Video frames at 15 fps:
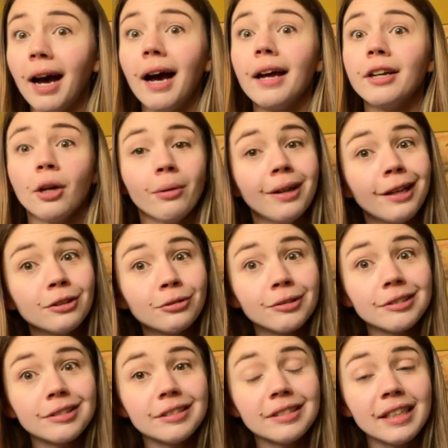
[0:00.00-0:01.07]
no
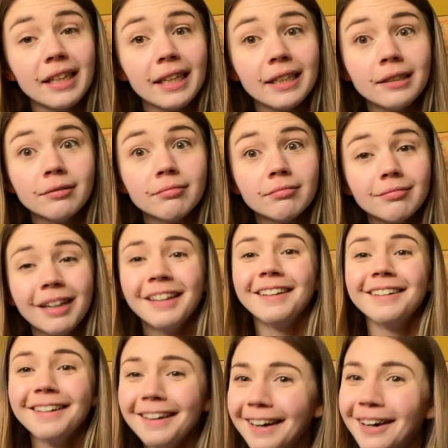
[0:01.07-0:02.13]
electricity,
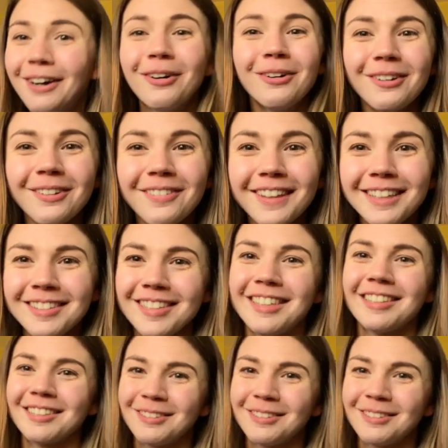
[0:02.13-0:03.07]
all of these things.